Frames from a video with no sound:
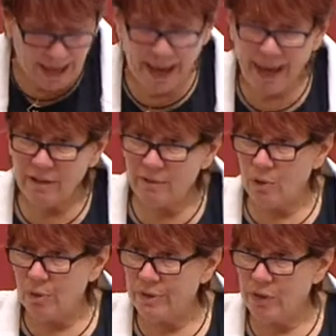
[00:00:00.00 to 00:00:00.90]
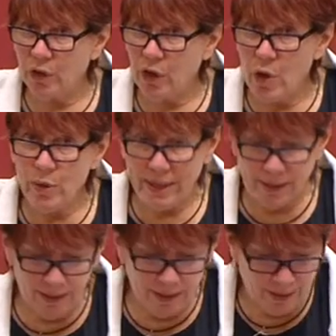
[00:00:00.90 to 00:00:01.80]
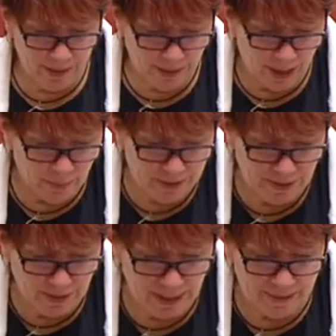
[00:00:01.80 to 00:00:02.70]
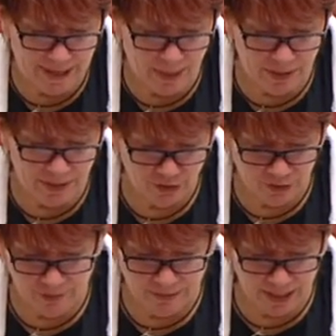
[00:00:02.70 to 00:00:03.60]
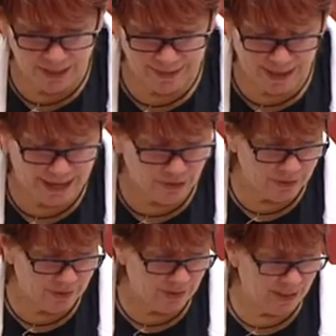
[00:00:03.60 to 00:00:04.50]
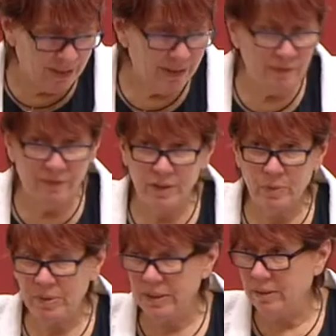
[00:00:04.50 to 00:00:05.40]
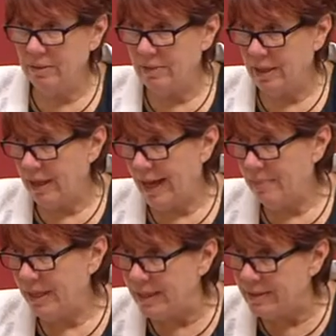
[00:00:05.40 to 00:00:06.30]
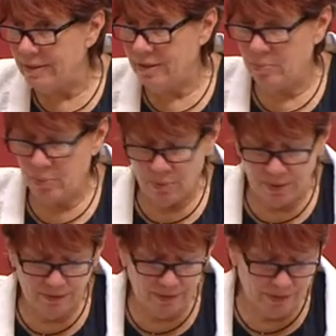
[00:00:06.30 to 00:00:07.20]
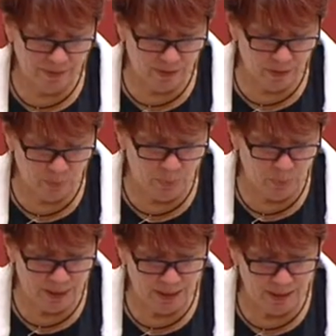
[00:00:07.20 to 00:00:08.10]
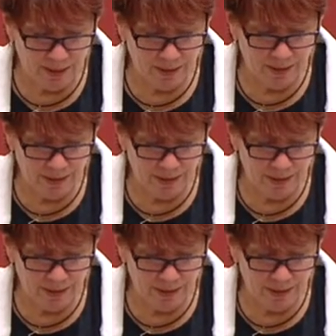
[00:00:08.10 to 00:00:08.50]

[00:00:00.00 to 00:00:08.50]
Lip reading: And of course, not only are we seeing the abolition of these agencies if this bill that Labor isn't supporting is